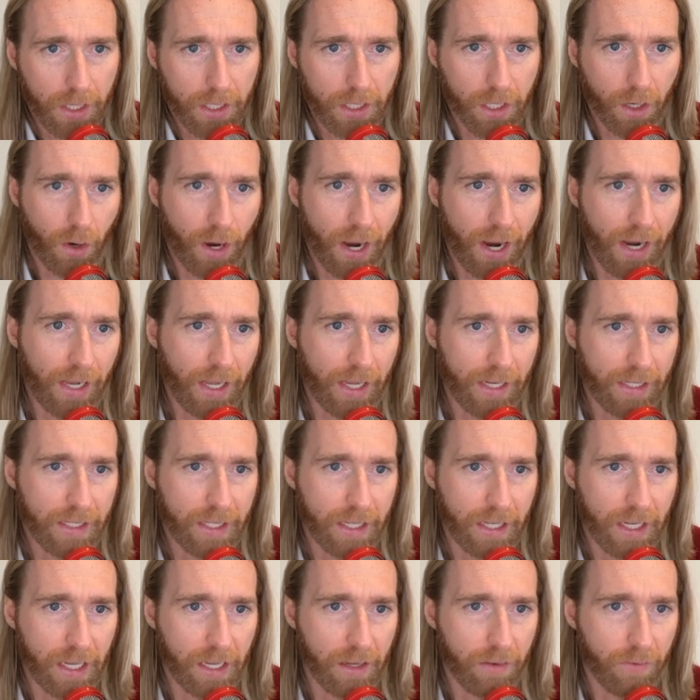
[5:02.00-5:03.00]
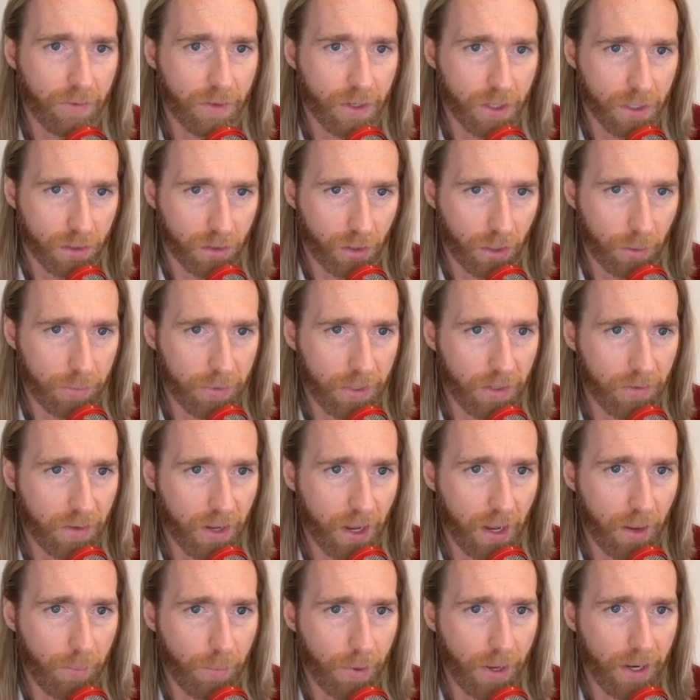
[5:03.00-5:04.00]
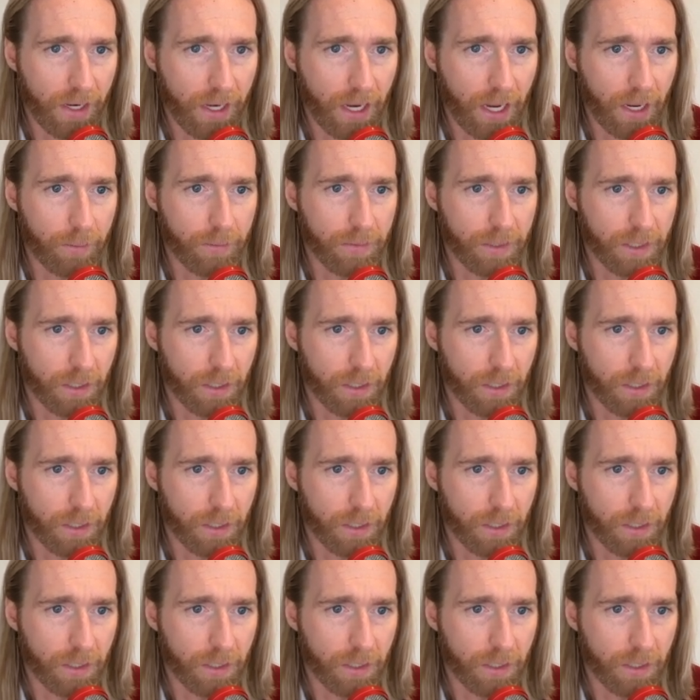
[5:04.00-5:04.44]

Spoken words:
So I like to give descriptive campaign names